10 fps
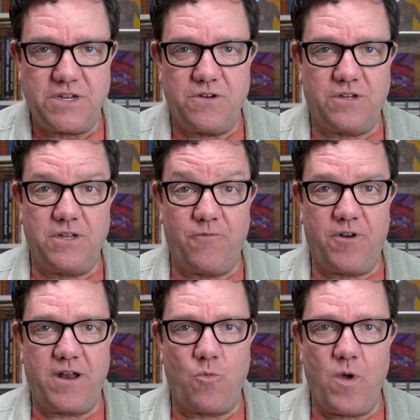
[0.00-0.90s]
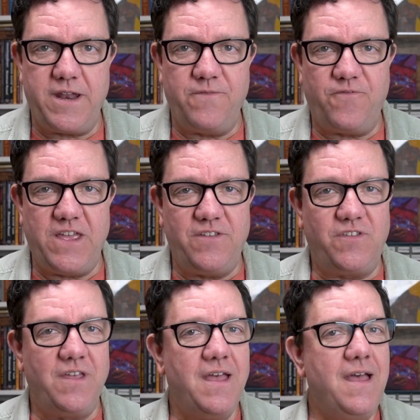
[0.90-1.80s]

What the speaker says: that are delivered at a wedding feast.